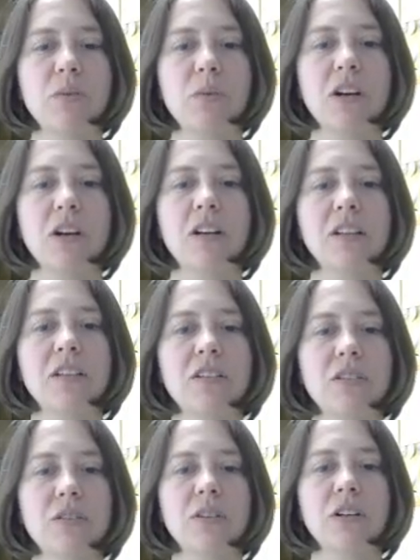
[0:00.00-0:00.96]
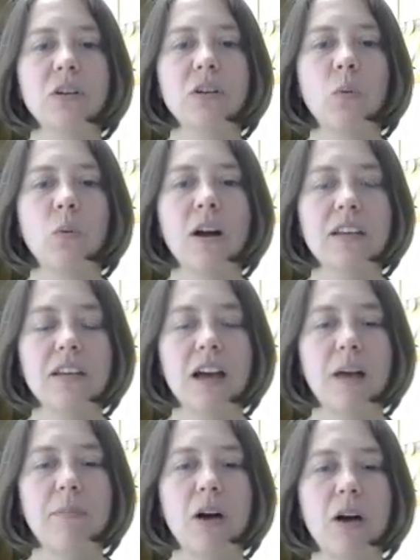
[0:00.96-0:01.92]
we're going to learn what
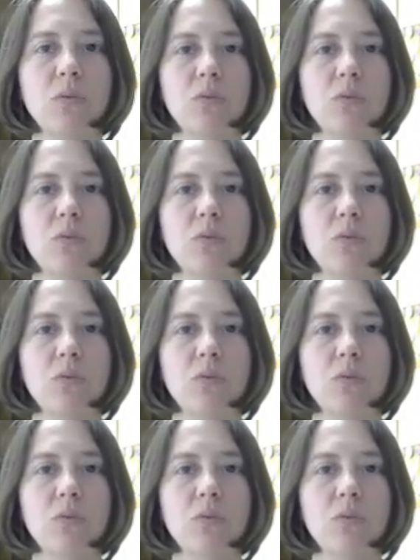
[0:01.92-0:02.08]
about